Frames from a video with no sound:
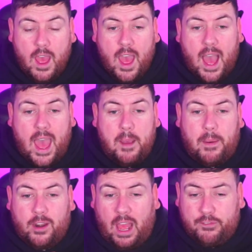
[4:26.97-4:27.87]
I'd
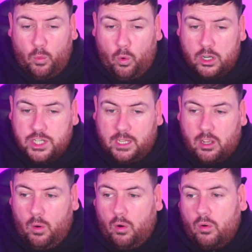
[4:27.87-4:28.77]
have to watch it go
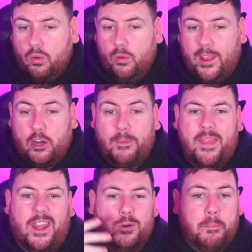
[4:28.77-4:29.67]
all the way up, and then
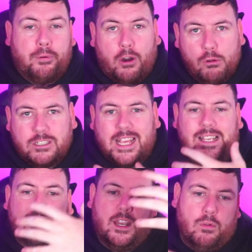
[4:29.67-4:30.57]
it would process,
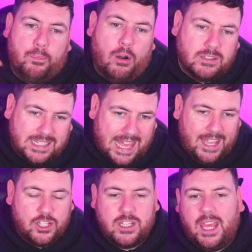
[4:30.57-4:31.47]

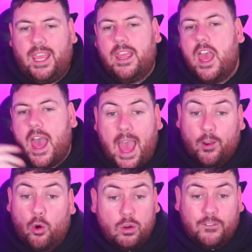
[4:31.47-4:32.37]
HD, and
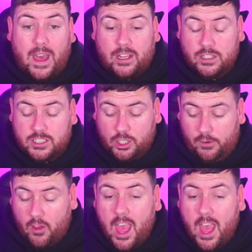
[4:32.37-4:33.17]
all of that good stuff.